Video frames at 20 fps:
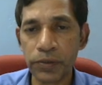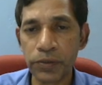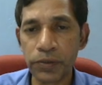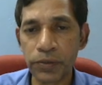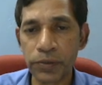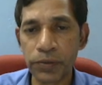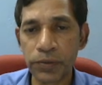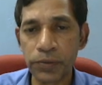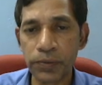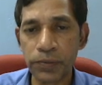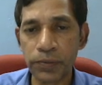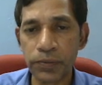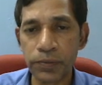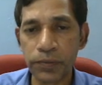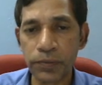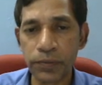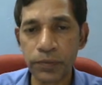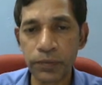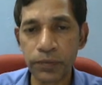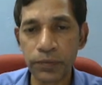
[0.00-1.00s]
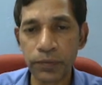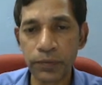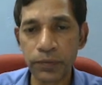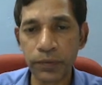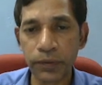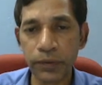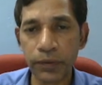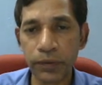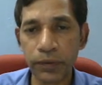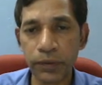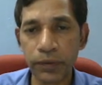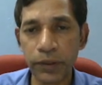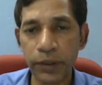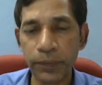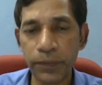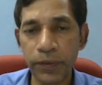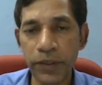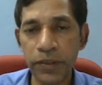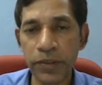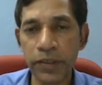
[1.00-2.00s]
So
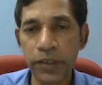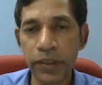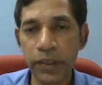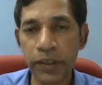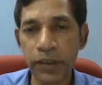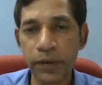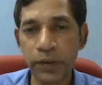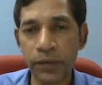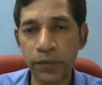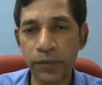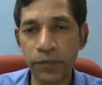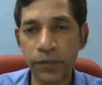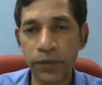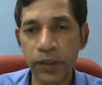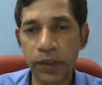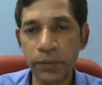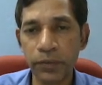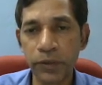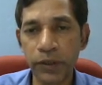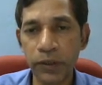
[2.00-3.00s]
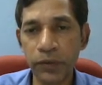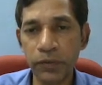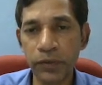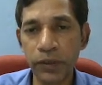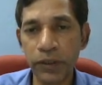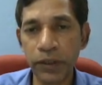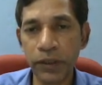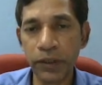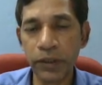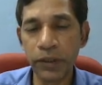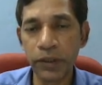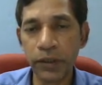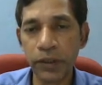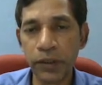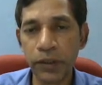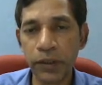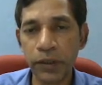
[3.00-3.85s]
it means that from Q3,